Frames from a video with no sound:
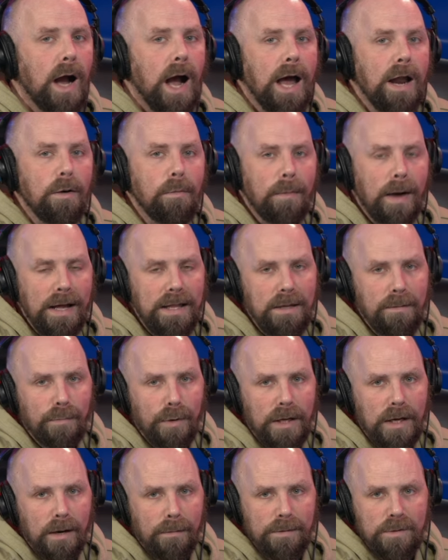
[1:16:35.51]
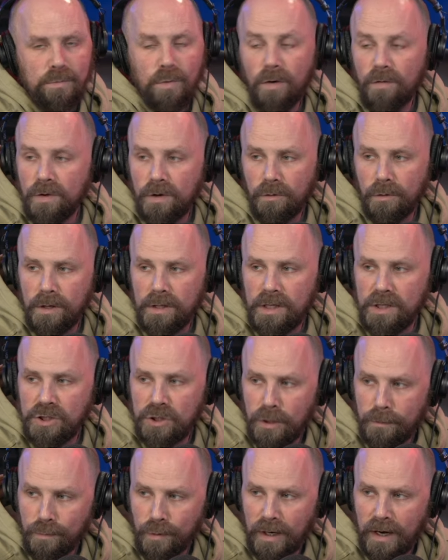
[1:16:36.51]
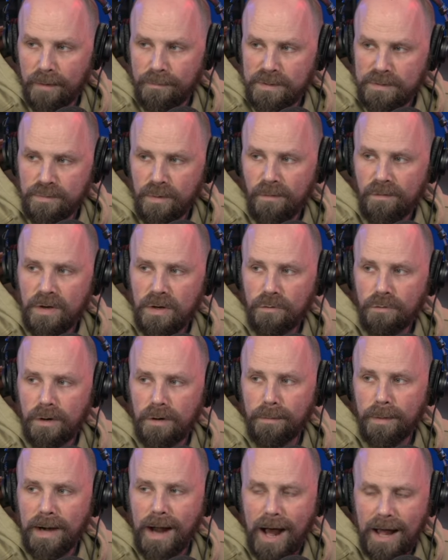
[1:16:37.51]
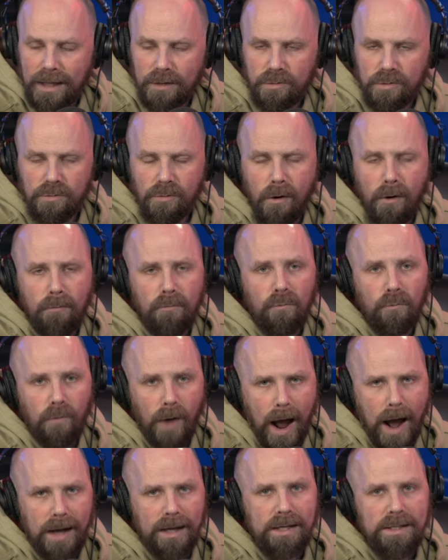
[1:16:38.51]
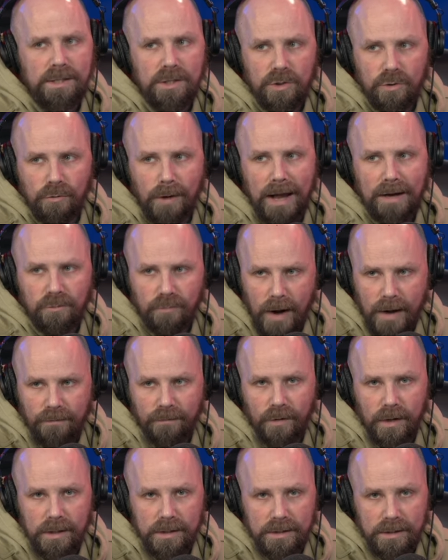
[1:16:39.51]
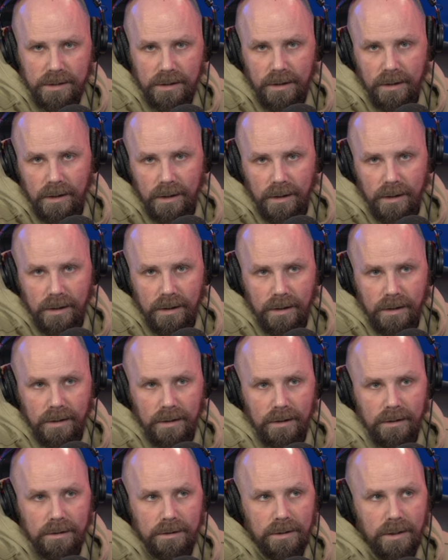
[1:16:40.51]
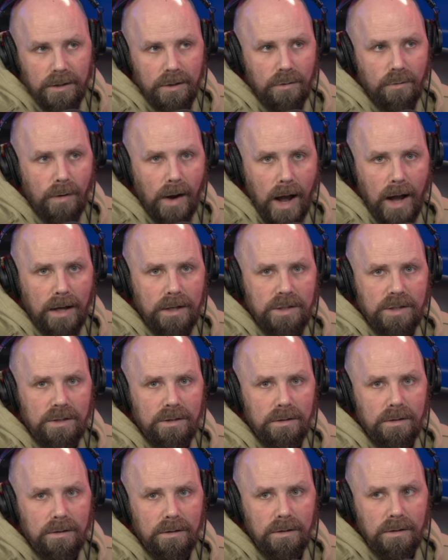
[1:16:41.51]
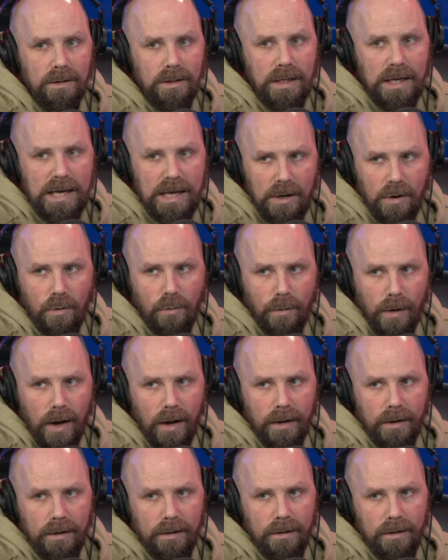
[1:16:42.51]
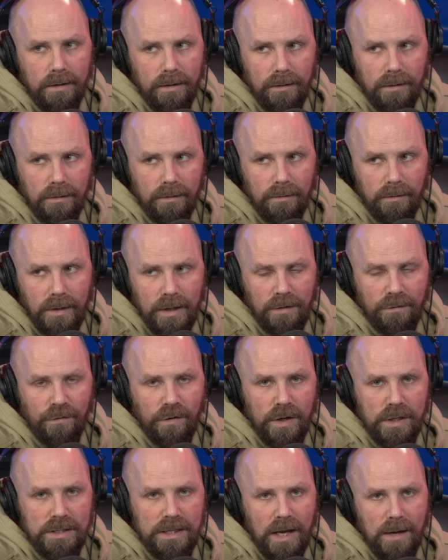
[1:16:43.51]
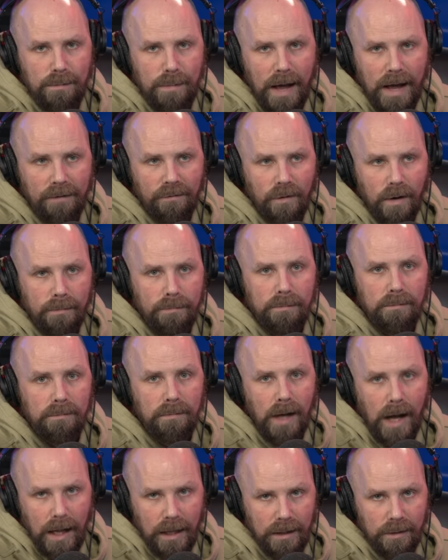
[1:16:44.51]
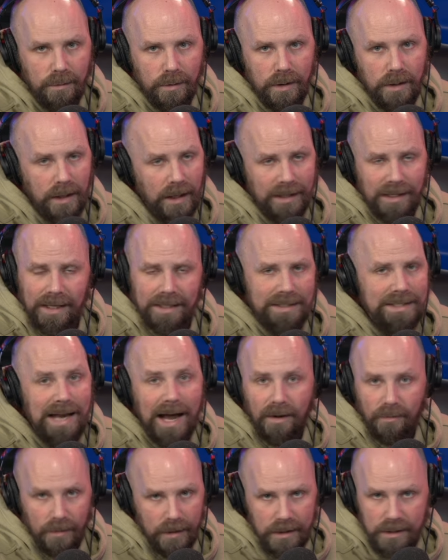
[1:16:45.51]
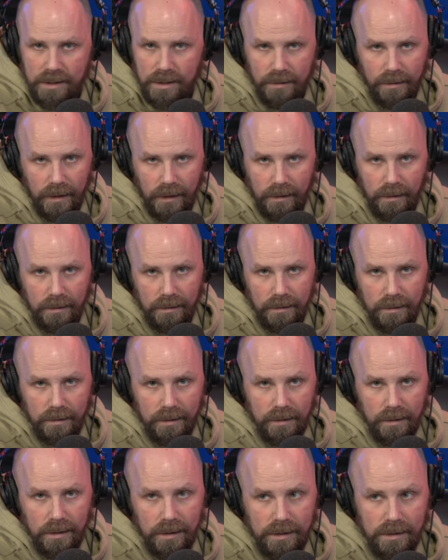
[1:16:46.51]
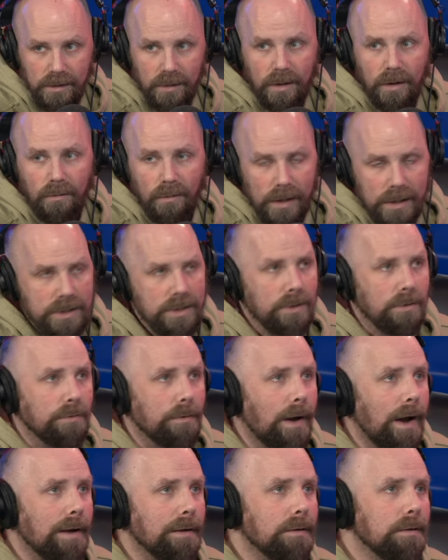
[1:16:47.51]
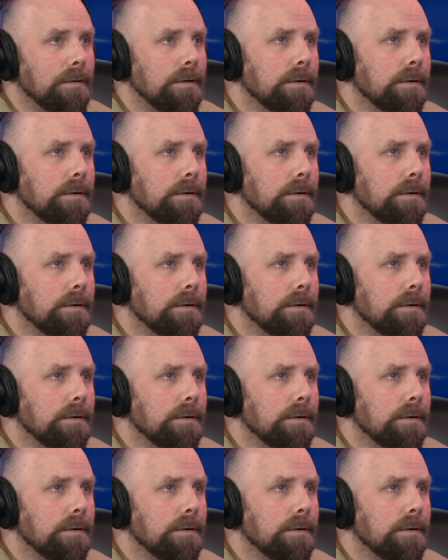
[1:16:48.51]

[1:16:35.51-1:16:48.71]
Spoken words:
I don't mind them bringing up his movie career. They should bring up his movie career, but Hollywood Rock is a direct reference to The Rock's heel run when he first came back from Hollywood. And that's not what he's doing. He's doing original Rock.